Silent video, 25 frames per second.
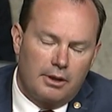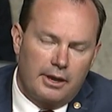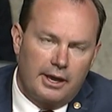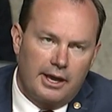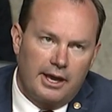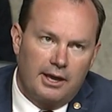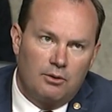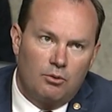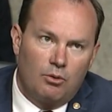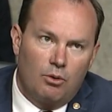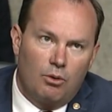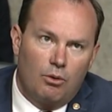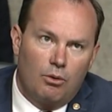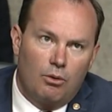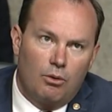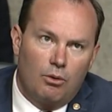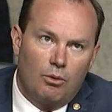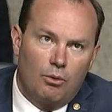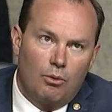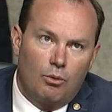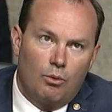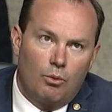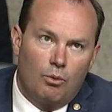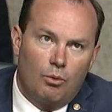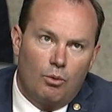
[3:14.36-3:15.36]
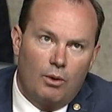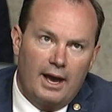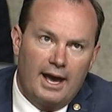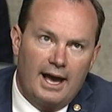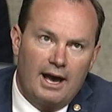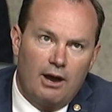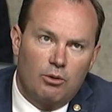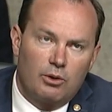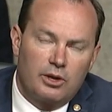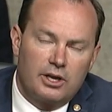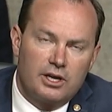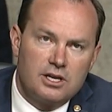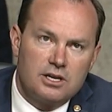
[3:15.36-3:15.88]
And
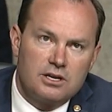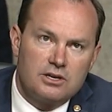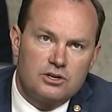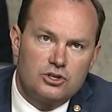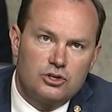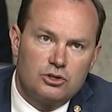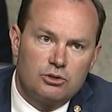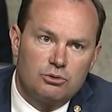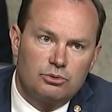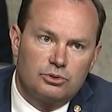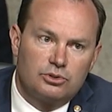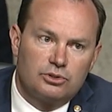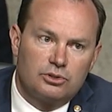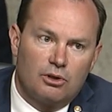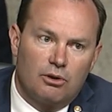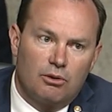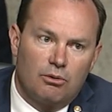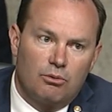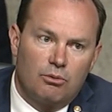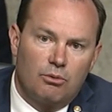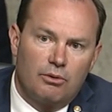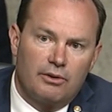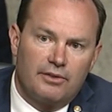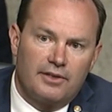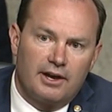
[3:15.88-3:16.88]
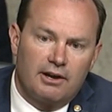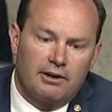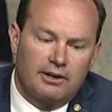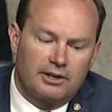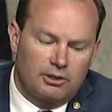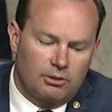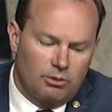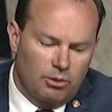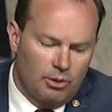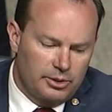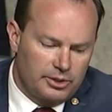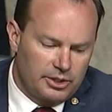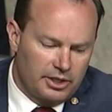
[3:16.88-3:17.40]
how can it do so without
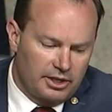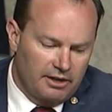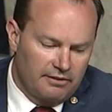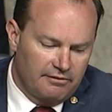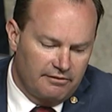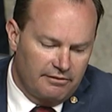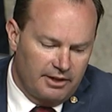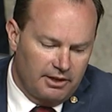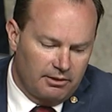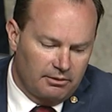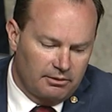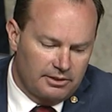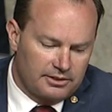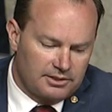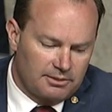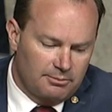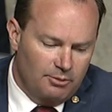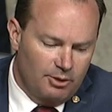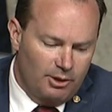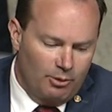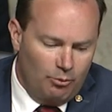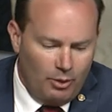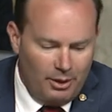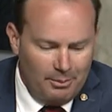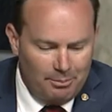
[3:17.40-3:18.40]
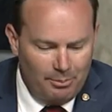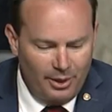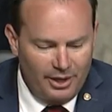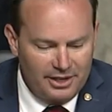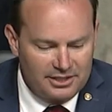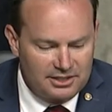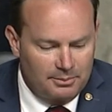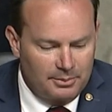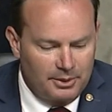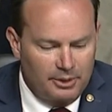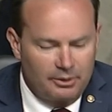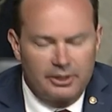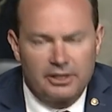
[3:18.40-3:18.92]
encroaching on federalism? Well, one
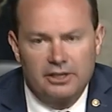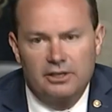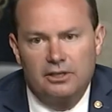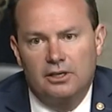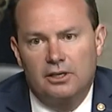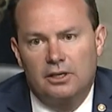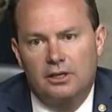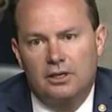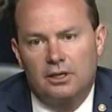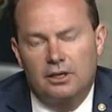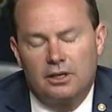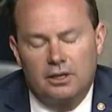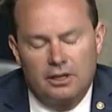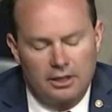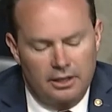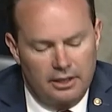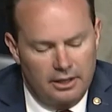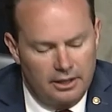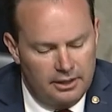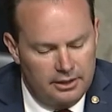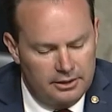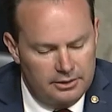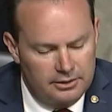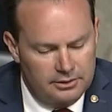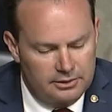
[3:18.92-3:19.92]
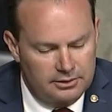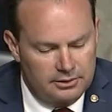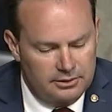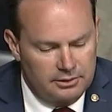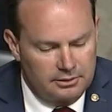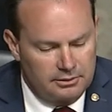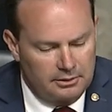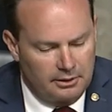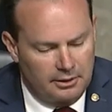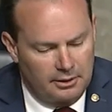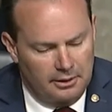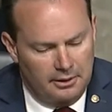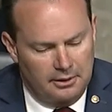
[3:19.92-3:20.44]
possibility
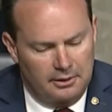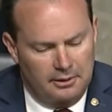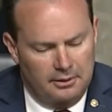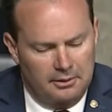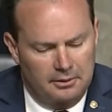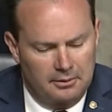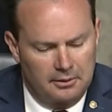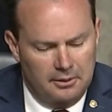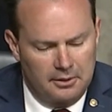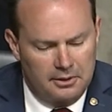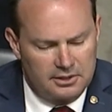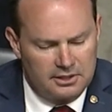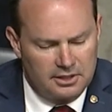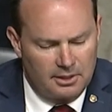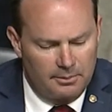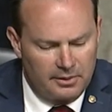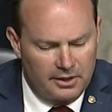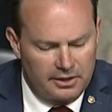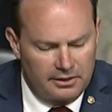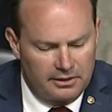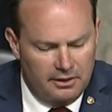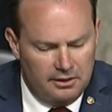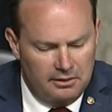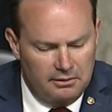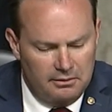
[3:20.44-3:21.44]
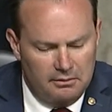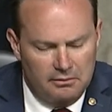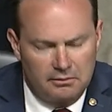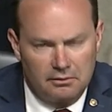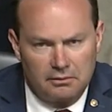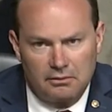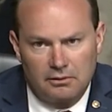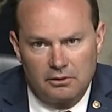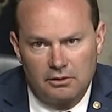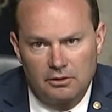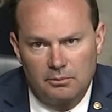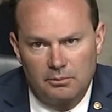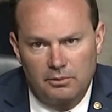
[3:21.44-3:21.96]
is something that
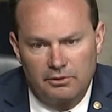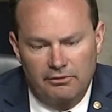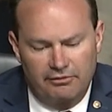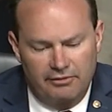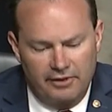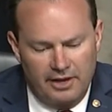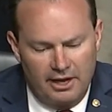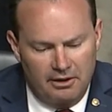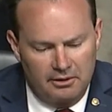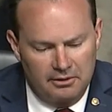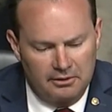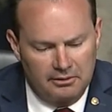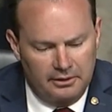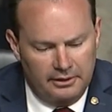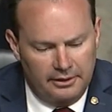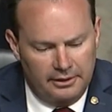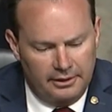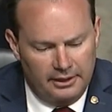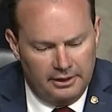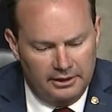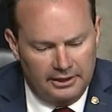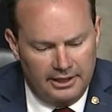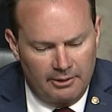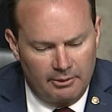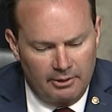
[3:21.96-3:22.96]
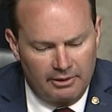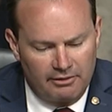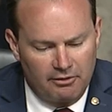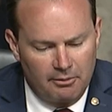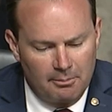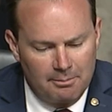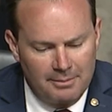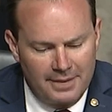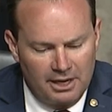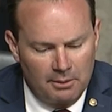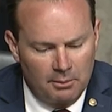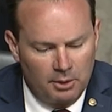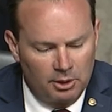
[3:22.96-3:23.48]
could be found in allowing for
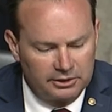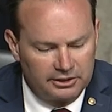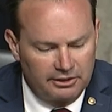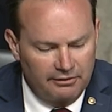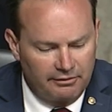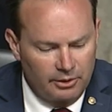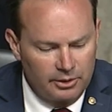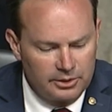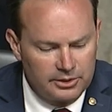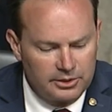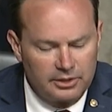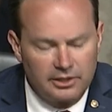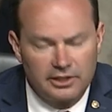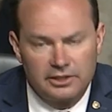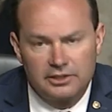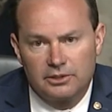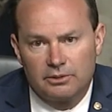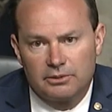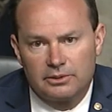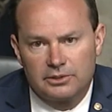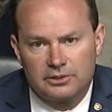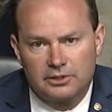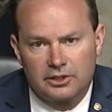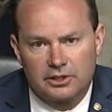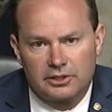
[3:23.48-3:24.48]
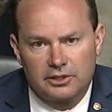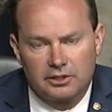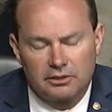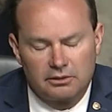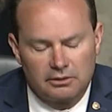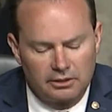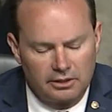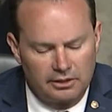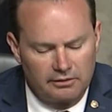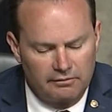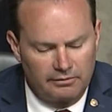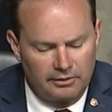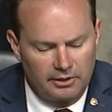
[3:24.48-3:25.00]
minimal diversity jurisdiction
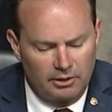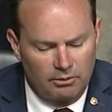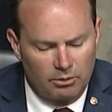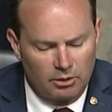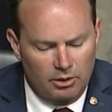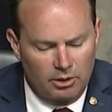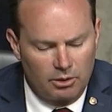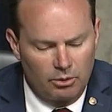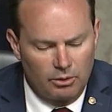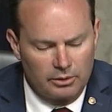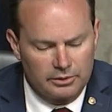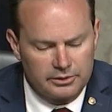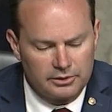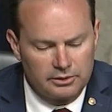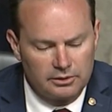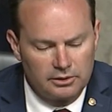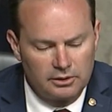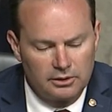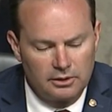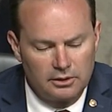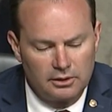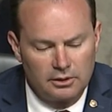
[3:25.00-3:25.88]
in federal courts.